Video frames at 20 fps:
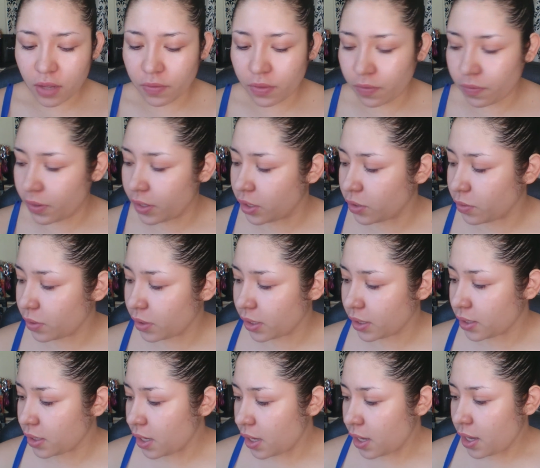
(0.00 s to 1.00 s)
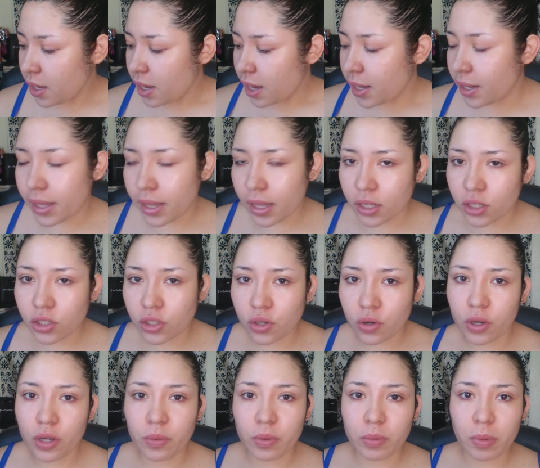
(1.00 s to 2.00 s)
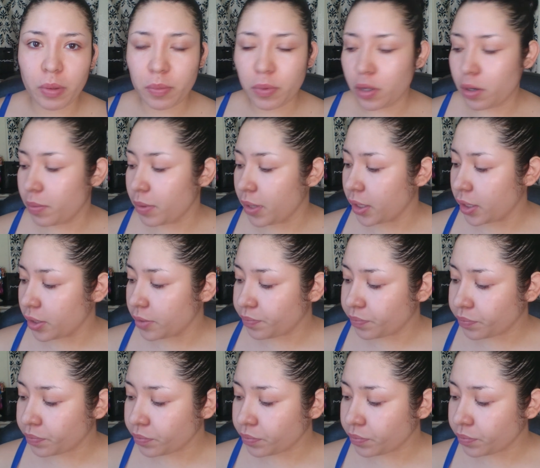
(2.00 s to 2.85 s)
love the finish with this. And then I just go in with my beauty blender.